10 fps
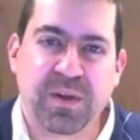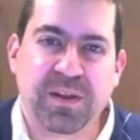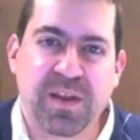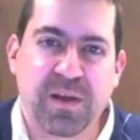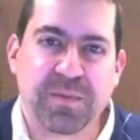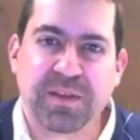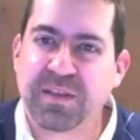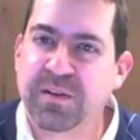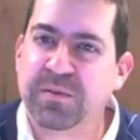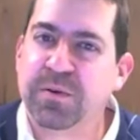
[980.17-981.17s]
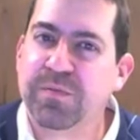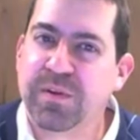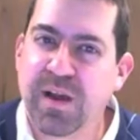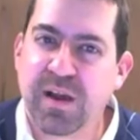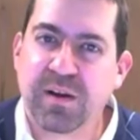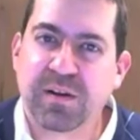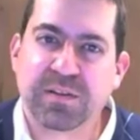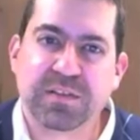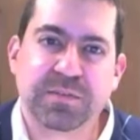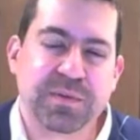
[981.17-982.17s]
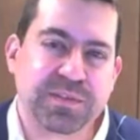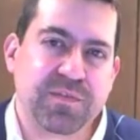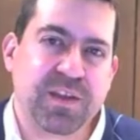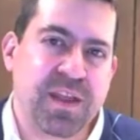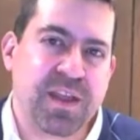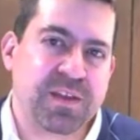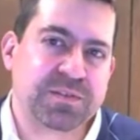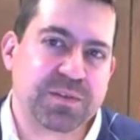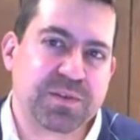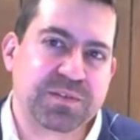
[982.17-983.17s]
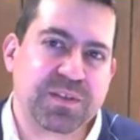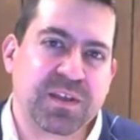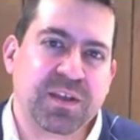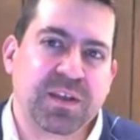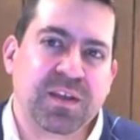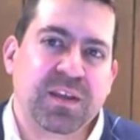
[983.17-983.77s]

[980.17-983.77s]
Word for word: right now, because I don't know if there are specific answers right.